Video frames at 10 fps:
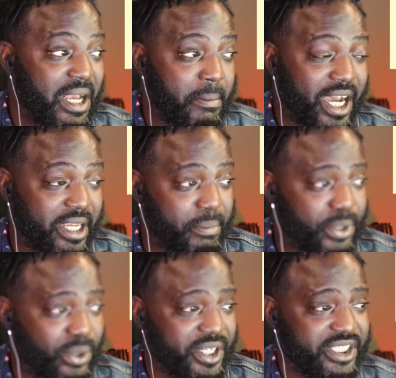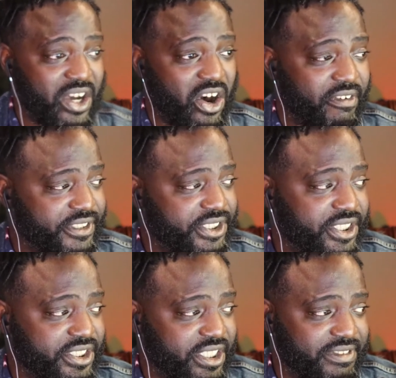By employing the
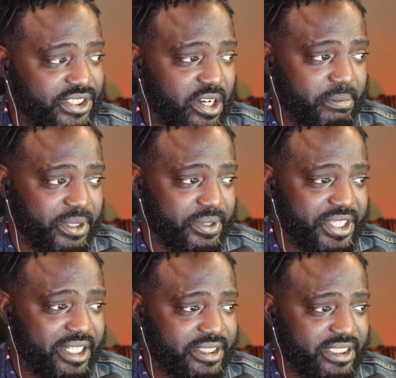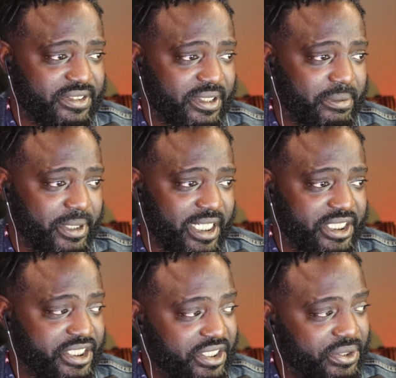officers of his army without
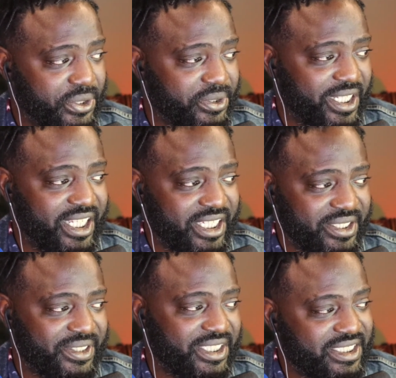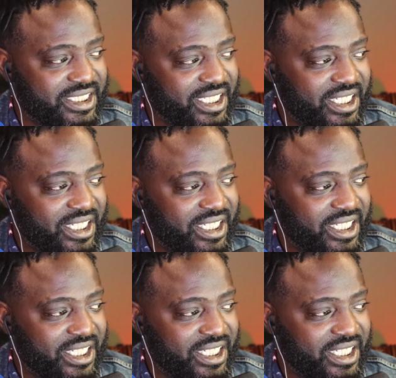discrimination through ignorance